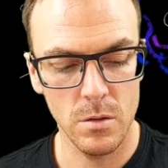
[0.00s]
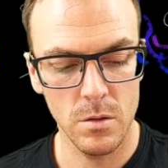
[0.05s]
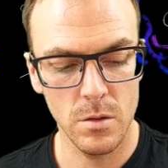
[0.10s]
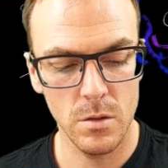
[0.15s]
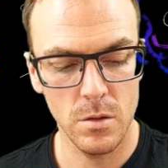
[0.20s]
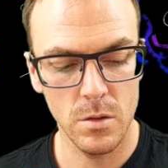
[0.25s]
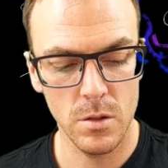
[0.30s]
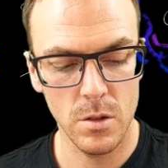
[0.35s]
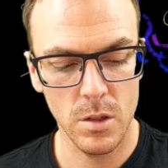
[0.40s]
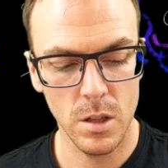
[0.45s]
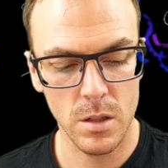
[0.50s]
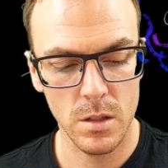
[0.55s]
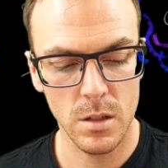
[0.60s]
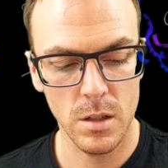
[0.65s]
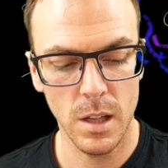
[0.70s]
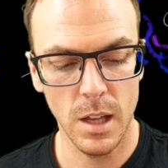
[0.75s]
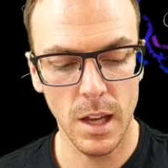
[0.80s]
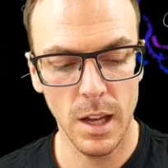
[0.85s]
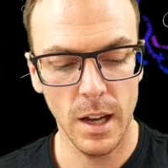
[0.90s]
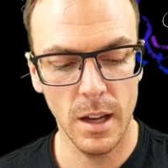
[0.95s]
just the
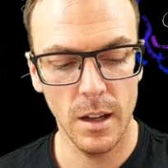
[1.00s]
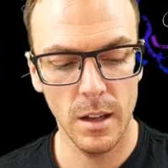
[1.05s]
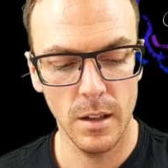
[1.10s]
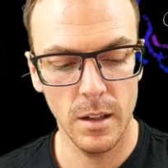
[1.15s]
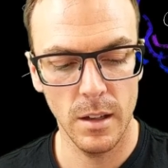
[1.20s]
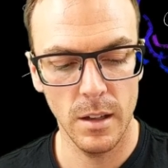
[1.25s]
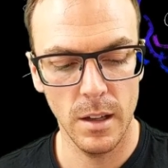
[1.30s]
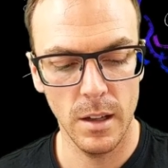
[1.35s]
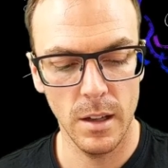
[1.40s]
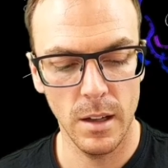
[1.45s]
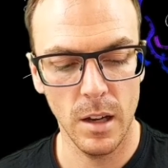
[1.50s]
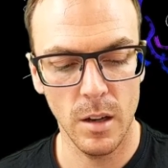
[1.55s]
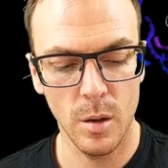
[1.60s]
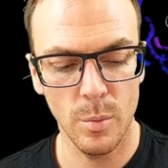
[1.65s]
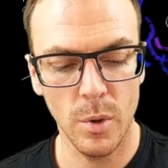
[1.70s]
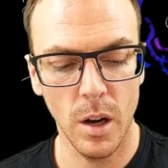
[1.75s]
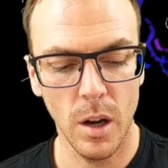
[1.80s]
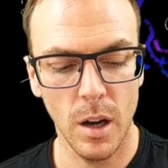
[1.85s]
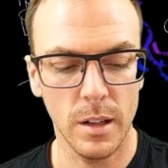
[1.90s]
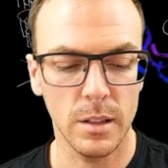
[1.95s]
outer
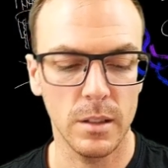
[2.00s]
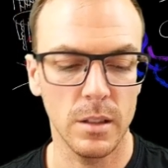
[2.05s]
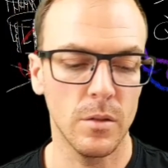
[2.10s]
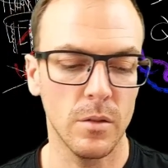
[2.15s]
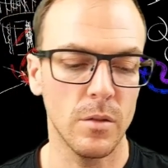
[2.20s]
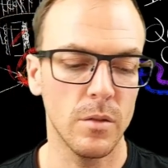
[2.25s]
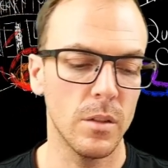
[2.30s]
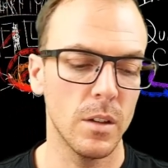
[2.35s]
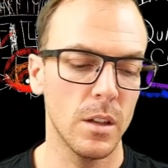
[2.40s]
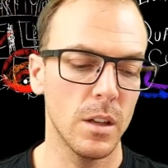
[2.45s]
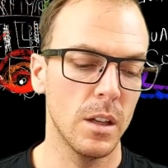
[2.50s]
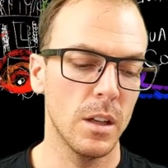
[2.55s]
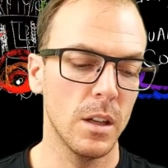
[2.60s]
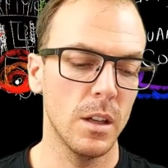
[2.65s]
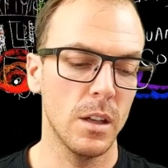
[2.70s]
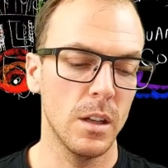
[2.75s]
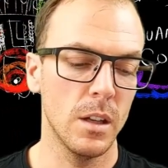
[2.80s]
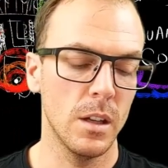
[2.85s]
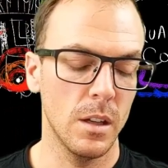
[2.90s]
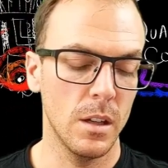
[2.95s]
product of
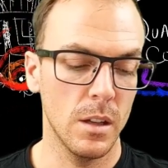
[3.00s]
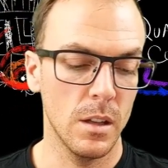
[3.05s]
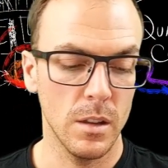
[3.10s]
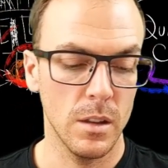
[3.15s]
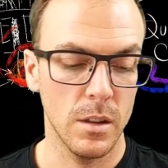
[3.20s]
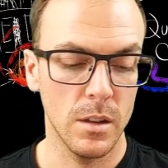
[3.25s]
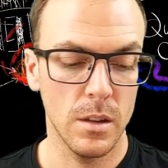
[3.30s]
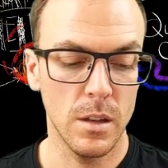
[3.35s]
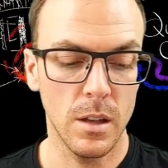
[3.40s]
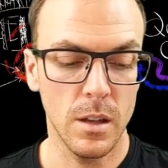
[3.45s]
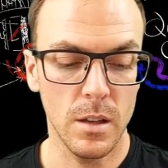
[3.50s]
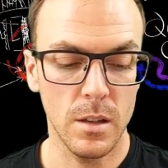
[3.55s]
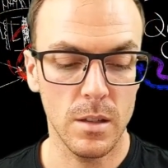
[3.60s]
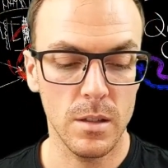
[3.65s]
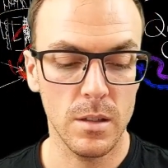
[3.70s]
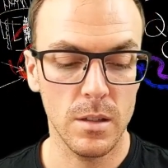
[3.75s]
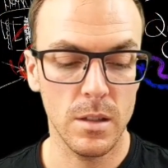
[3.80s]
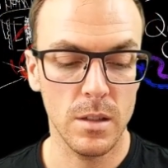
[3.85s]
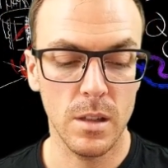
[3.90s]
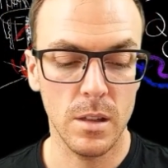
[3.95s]

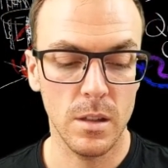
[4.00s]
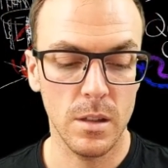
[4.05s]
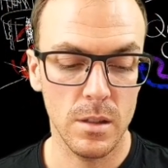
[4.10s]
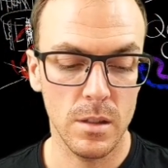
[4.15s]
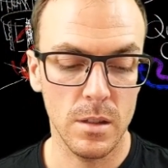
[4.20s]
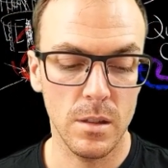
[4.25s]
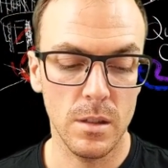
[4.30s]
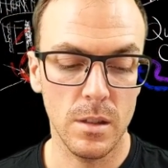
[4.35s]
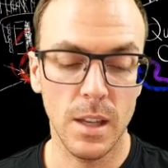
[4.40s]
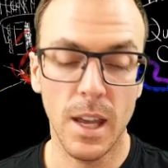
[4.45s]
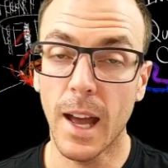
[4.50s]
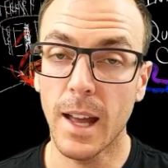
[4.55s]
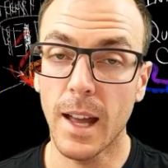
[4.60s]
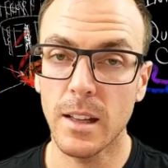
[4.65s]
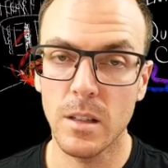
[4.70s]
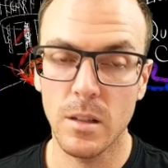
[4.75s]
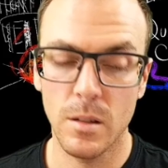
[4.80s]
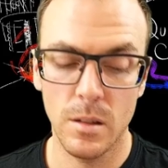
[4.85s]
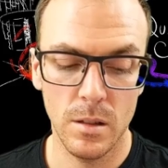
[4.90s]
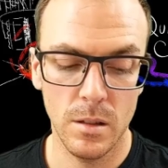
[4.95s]
this ket
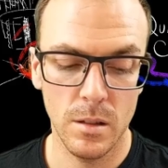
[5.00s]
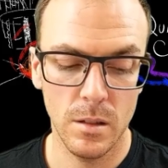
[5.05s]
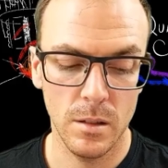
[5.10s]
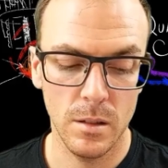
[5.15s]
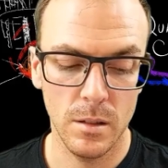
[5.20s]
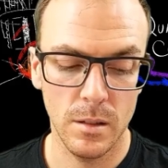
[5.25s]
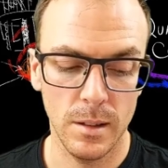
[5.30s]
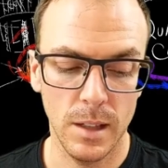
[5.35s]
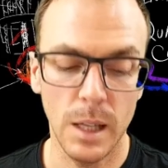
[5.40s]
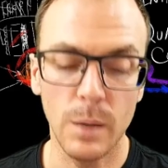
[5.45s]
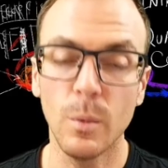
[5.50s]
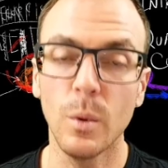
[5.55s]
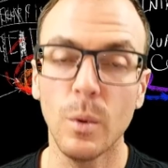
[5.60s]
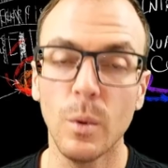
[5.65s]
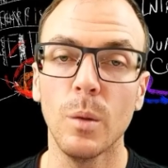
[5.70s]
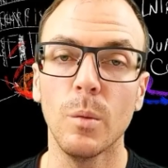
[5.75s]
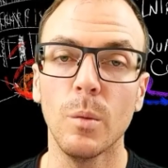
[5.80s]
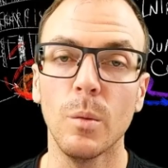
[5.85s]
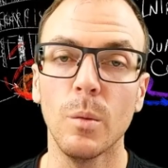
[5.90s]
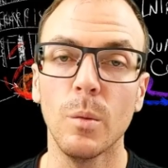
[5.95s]
labeled
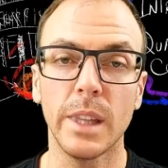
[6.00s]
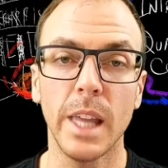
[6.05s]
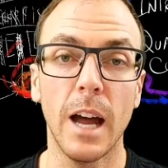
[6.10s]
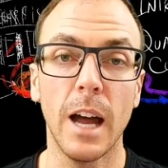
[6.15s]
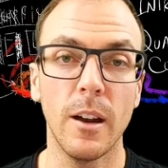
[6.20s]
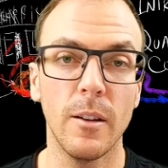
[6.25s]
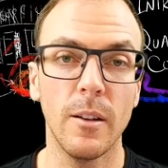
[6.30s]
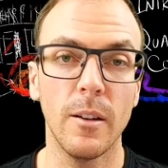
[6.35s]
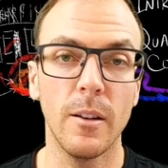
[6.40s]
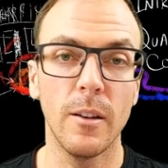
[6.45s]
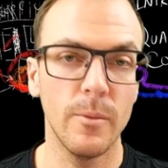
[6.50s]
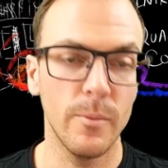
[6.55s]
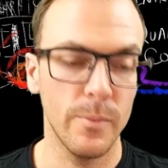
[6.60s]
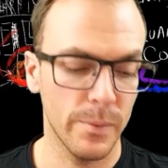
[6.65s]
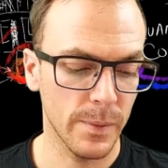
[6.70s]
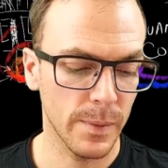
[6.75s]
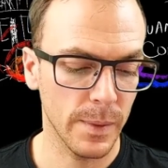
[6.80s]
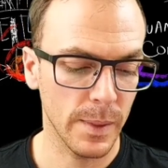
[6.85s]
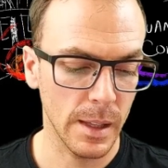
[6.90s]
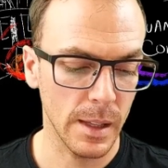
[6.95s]
with that
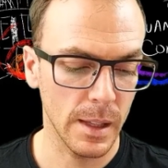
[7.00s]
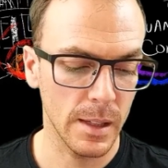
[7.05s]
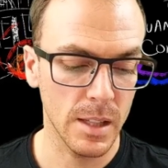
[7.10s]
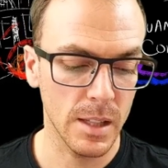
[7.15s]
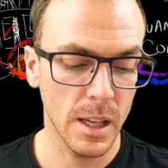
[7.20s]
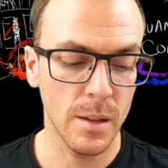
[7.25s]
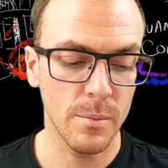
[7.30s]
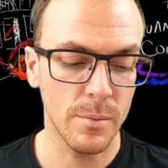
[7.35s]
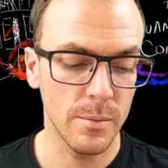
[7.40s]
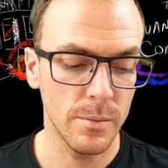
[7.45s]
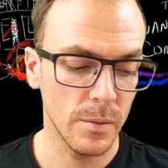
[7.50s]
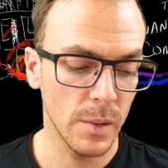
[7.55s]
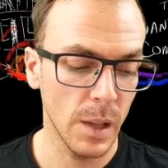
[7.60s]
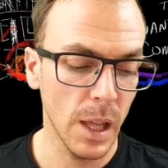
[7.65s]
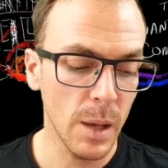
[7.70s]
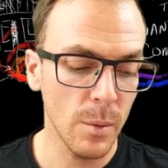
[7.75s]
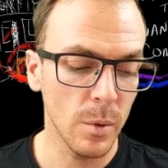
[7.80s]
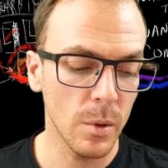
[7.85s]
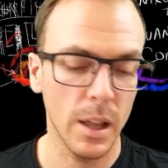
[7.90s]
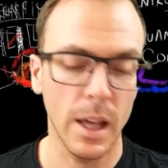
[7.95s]
same label
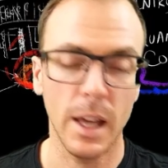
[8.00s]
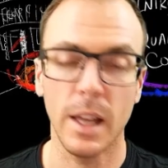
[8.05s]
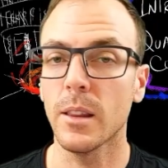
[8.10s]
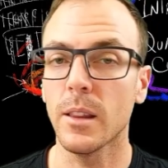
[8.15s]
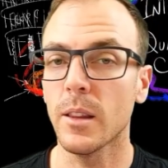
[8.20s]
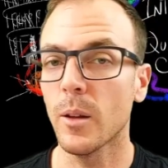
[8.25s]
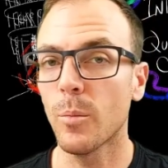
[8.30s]
and the raw.